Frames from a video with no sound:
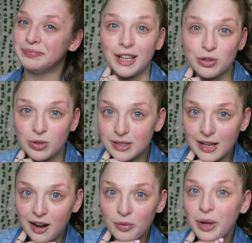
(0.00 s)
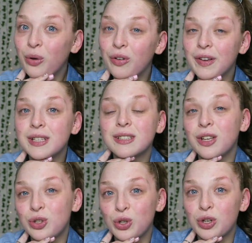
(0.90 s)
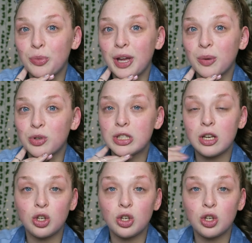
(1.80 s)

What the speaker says: Right, so to start with, obviously doing your makeup routine,